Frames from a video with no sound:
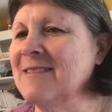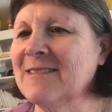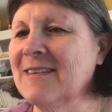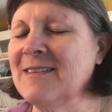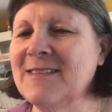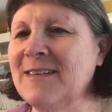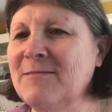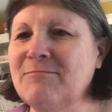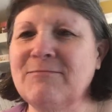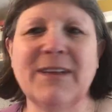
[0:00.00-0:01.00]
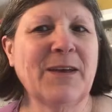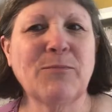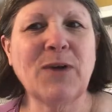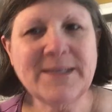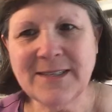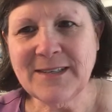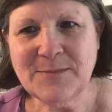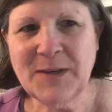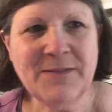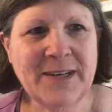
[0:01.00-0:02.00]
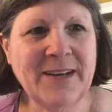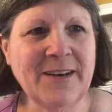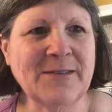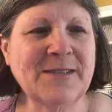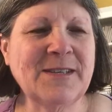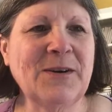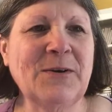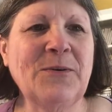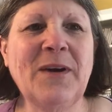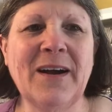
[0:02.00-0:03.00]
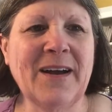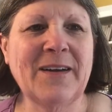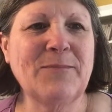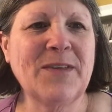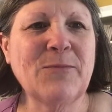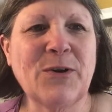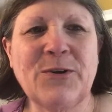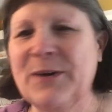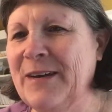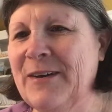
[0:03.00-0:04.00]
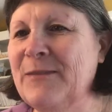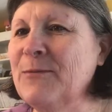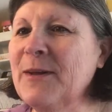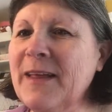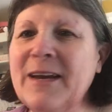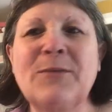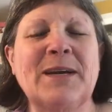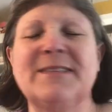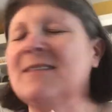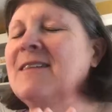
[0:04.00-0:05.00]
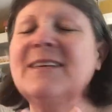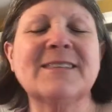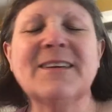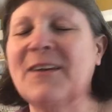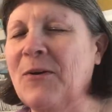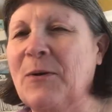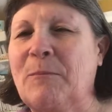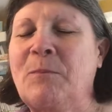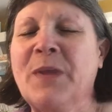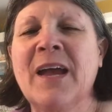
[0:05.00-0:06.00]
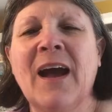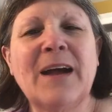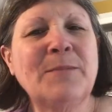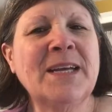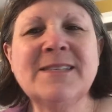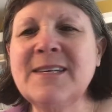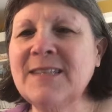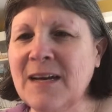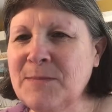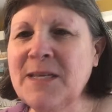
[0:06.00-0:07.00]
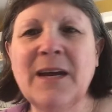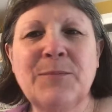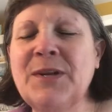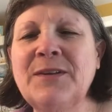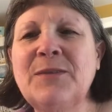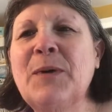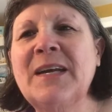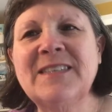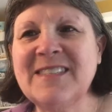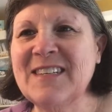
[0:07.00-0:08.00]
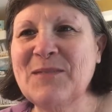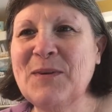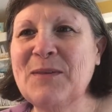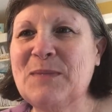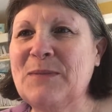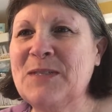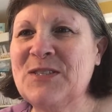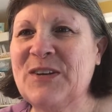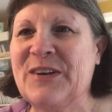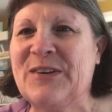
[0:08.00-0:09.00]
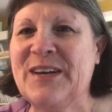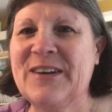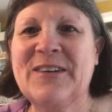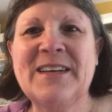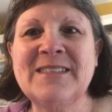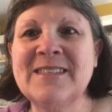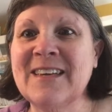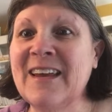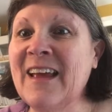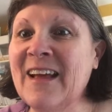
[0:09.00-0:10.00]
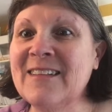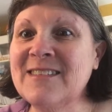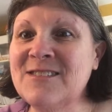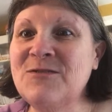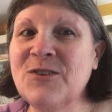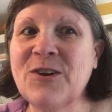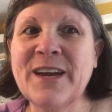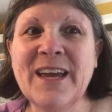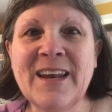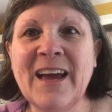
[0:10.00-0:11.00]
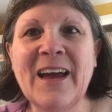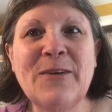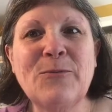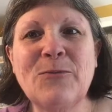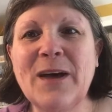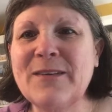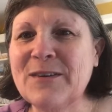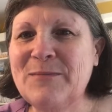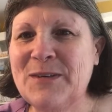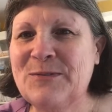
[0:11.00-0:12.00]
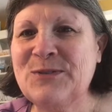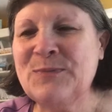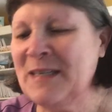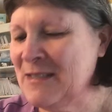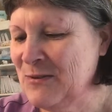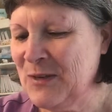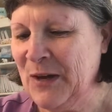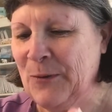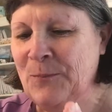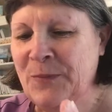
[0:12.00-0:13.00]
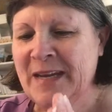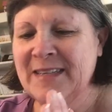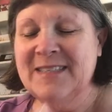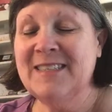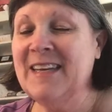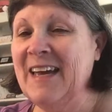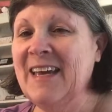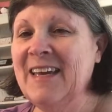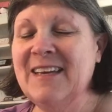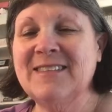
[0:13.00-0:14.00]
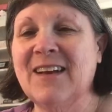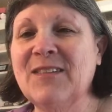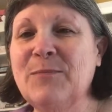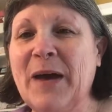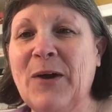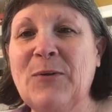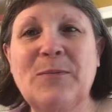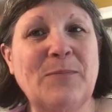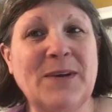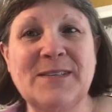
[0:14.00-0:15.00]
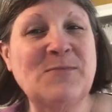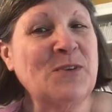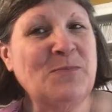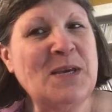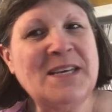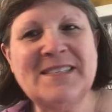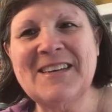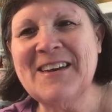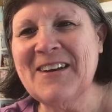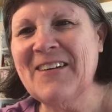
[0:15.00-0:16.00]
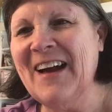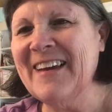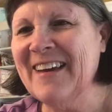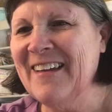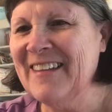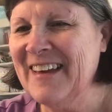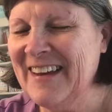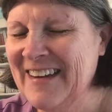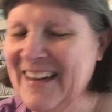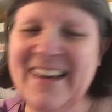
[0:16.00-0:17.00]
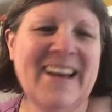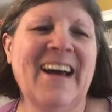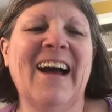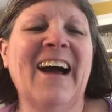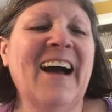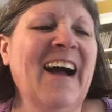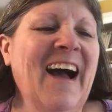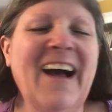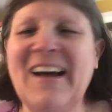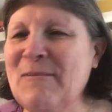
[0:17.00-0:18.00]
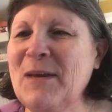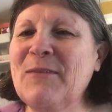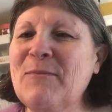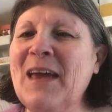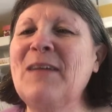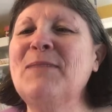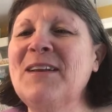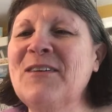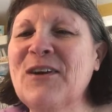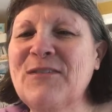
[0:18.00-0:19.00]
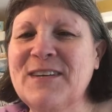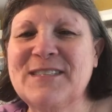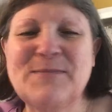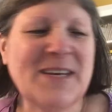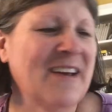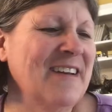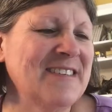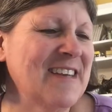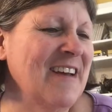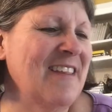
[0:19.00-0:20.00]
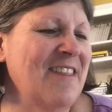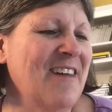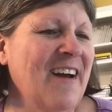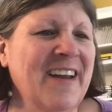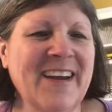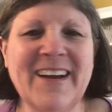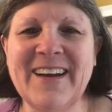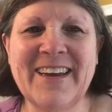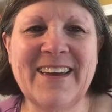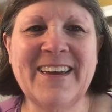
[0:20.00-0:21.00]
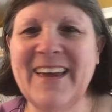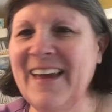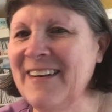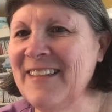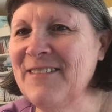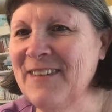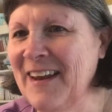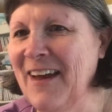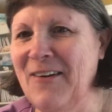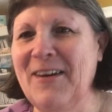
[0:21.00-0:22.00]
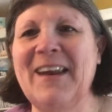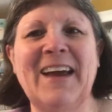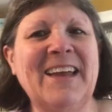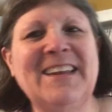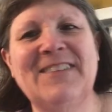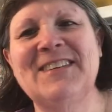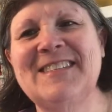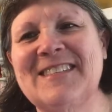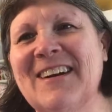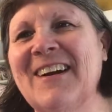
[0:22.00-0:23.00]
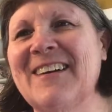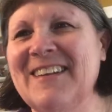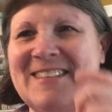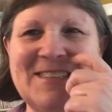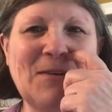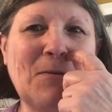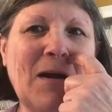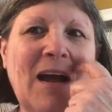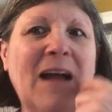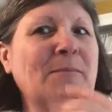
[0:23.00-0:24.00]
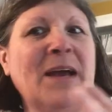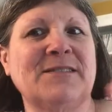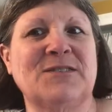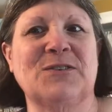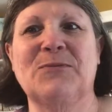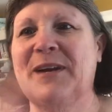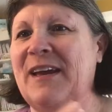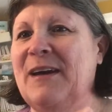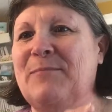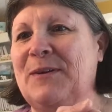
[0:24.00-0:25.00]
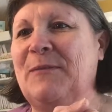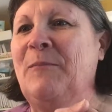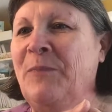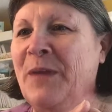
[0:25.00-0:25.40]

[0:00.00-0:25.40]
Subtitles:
Because it processed my video, so I think we're going good. Well, anyways, let's get going. I'm Nancy Thompson. I'm an independent Stampin' Up! Demonstrator here in Skaneateles, New York, and I welcome you to my studio. Today, it's all about buzzing with bees here. Hi, Colleen. It made me nervous because I thought I ended the video and I hadn't even started, so I'm not sure what happened.